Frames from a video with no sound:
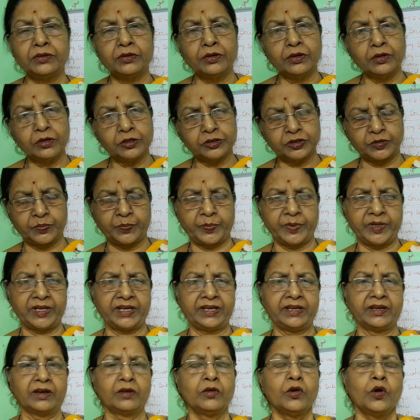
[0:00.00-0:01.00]
low
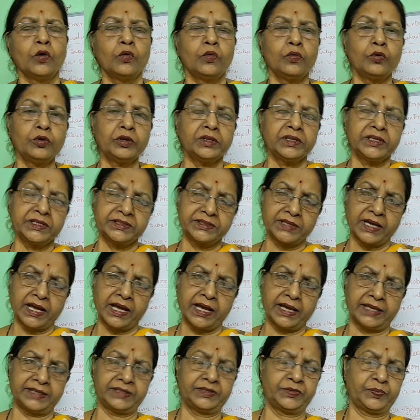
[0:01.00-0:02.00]
speed. Who is a
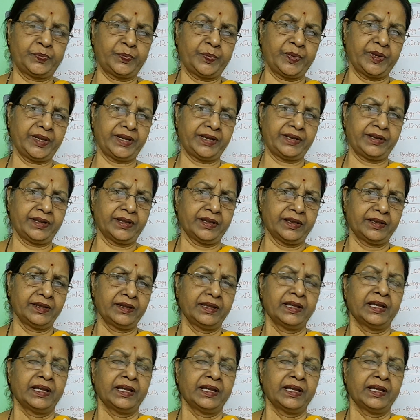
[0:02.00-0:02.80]
high speed?